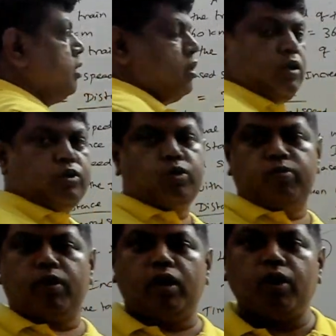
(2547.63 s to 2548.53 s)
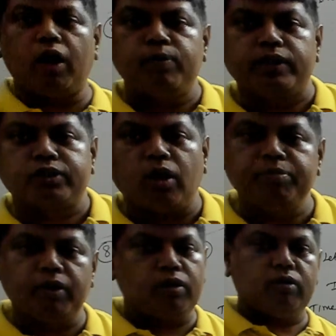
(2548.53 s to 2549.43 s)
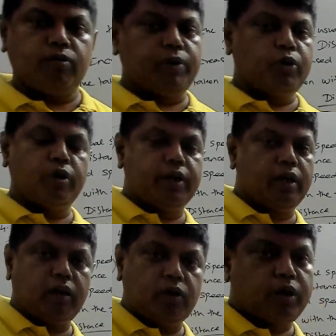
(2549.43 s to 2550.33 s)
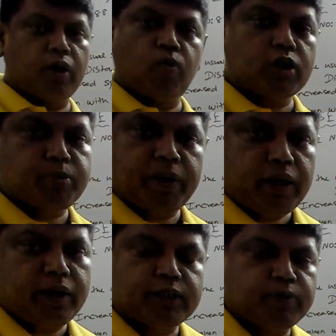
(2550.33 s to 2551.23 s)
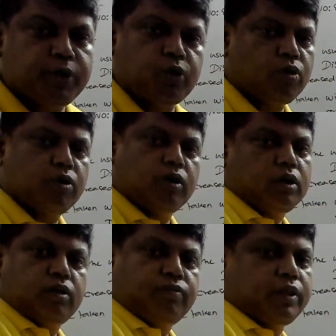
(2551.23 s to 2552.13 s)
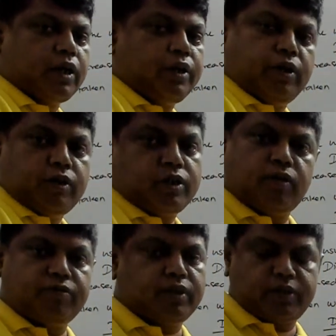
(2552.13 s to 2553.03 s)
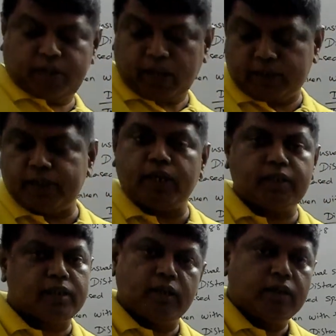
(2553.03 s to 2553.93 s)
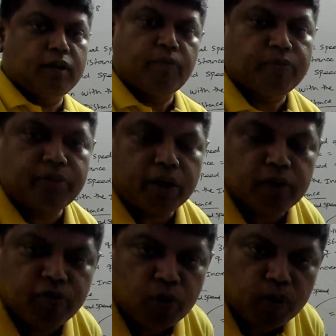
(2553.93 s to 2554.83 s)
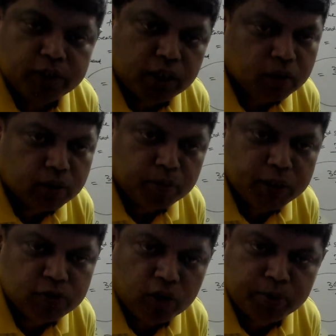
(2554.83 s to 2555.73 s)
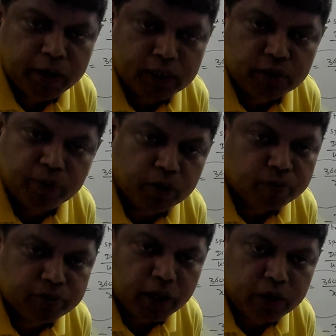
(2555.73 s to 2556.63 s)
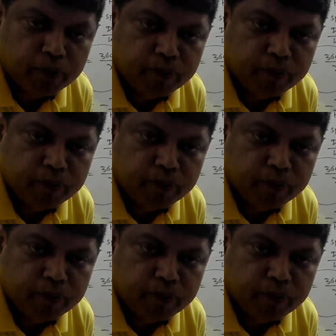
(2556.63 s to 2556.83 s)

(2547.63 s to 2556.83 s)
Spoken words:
So I will stop the video here. You can watch my next video for the continuation of this exercise. Thank you for watching. Please watch my next video. Thank you.